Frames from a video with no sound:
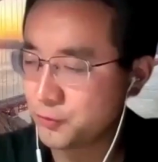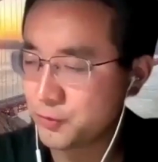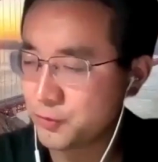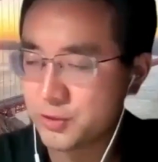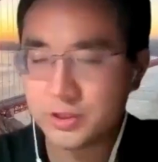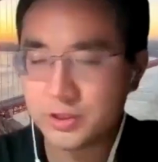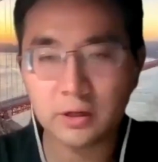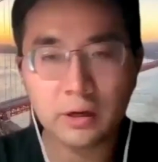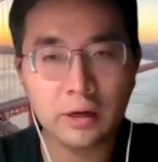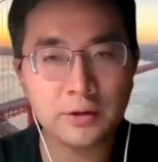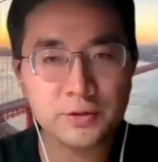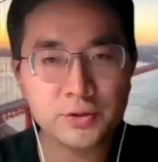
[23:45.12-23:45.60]

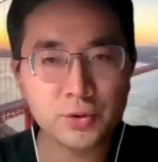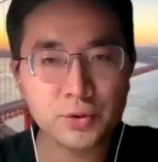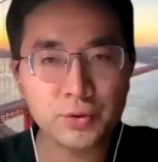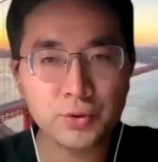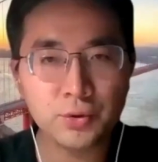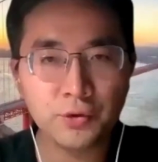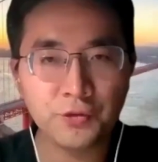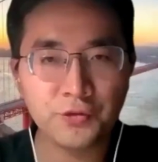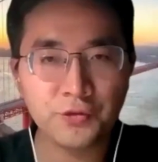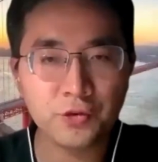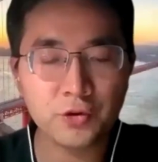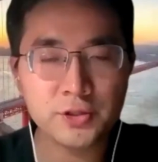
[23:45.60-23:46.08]
first, to answer
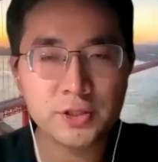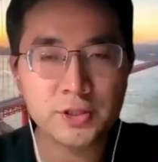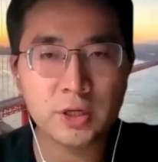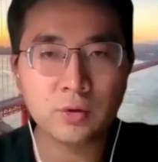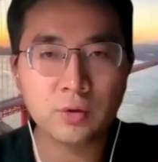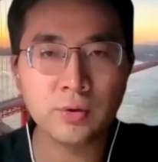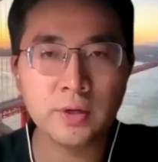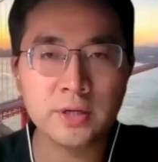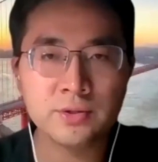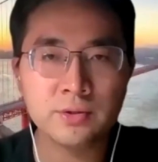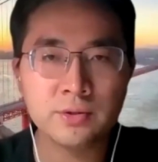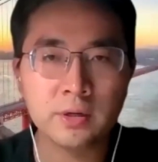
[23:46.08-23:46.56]
your first
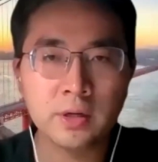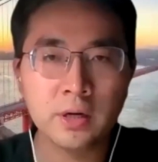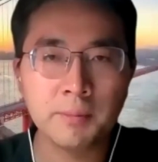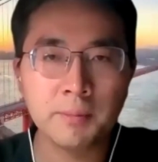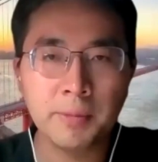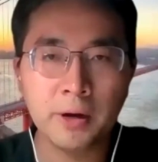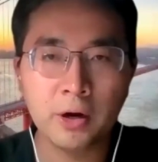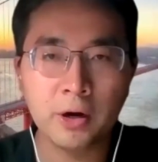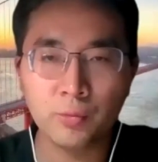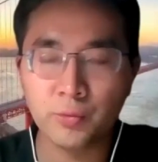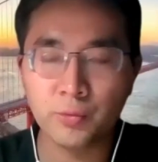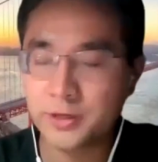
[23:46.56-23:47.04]
question
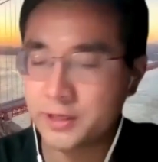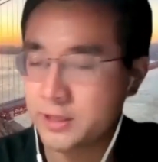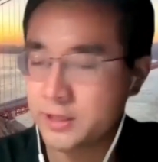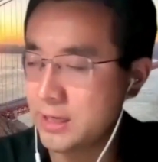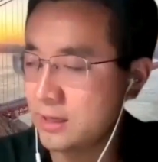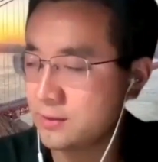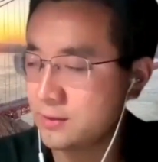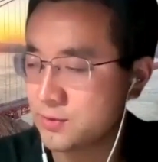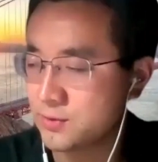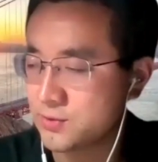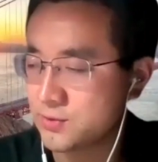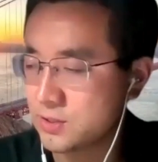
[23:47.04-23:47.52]
about
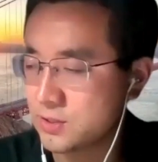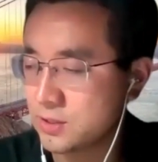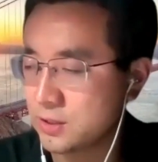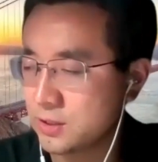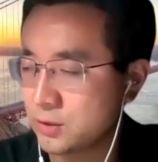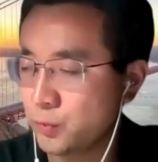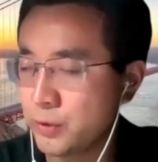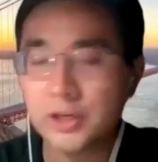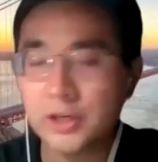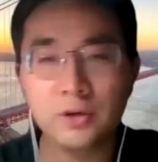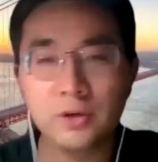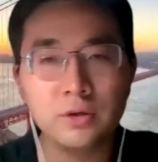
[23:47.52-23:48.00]
redundancy,
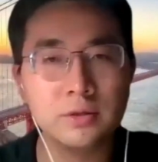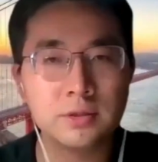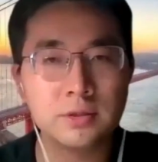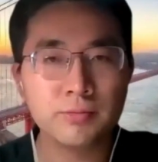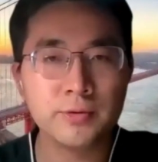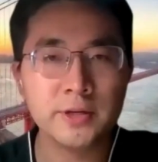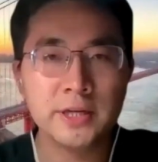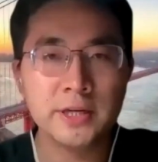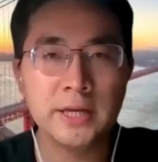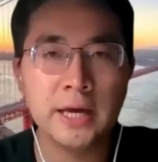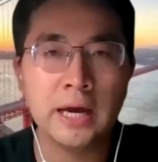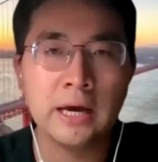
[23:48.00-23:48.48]
we use
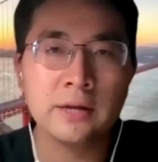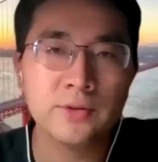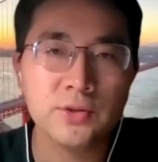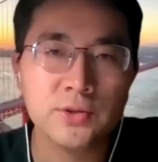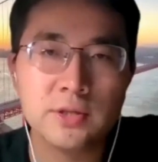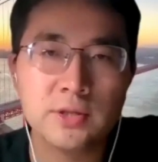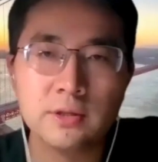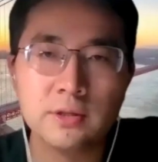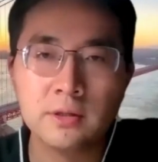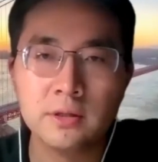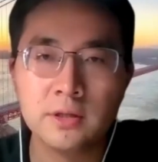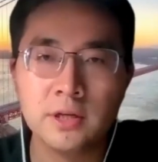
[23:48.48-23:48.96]

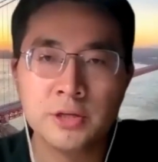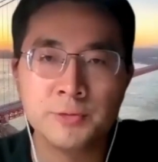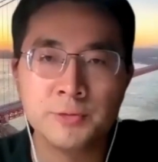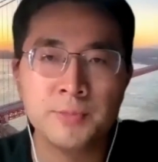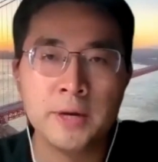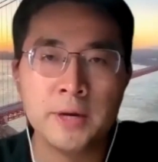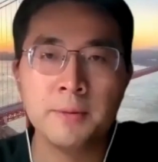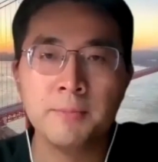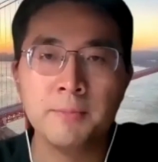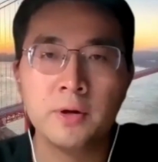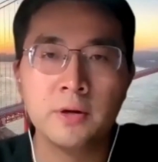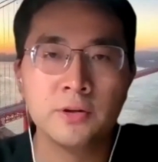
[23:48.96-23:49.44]
redundancy in this
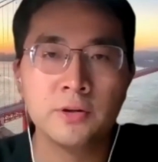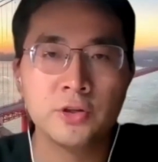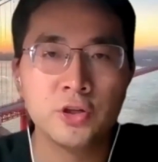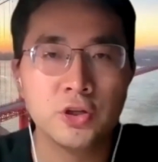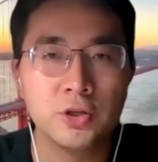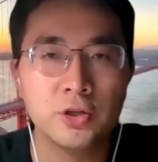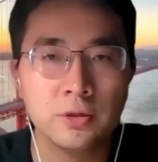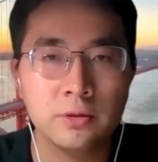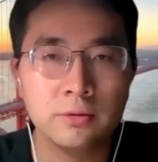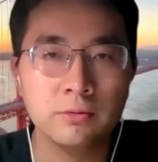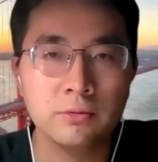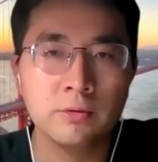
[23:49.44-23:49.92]
paper
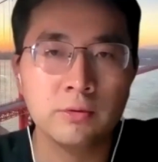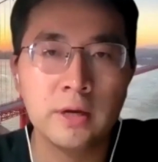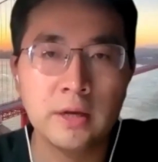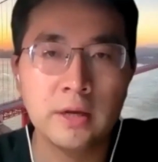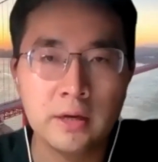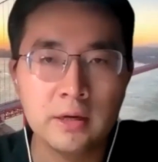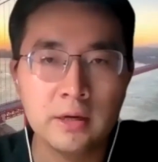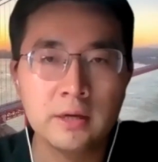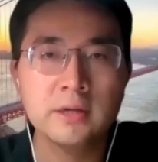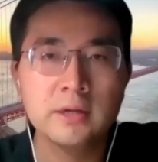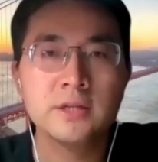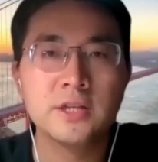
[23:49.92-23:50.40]
to
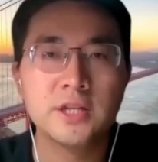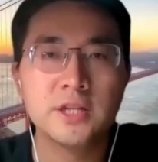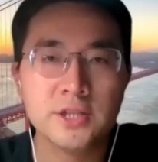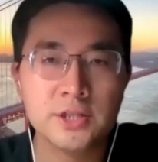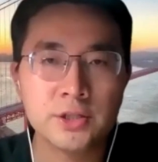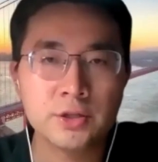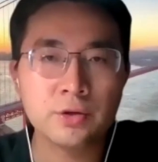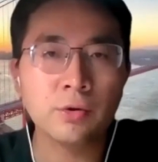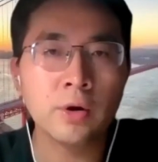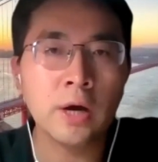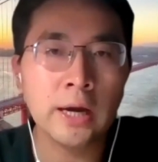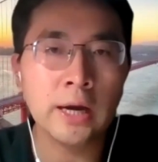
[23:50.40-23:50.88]

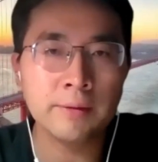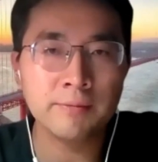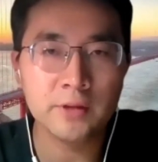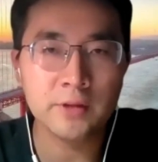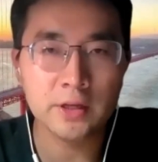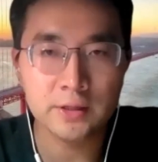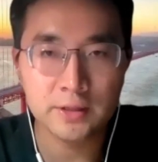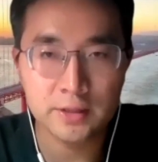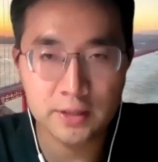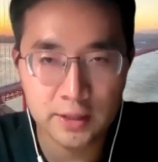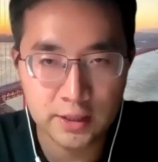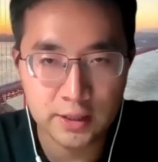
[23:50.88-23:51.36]
describe
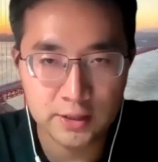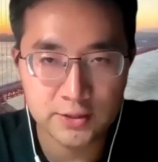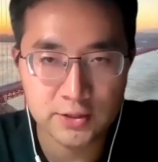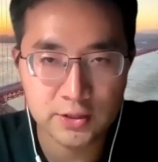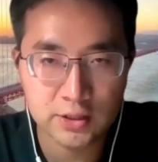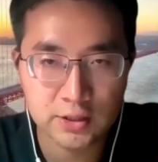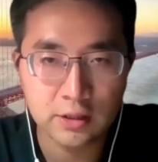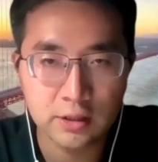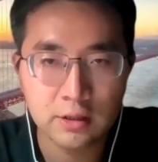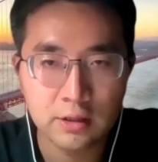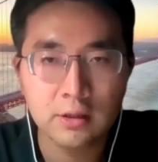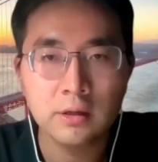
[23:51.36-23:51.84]
the
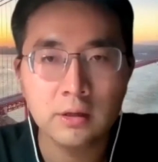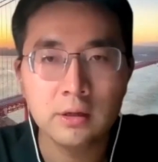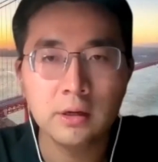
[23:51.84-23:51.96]
disk,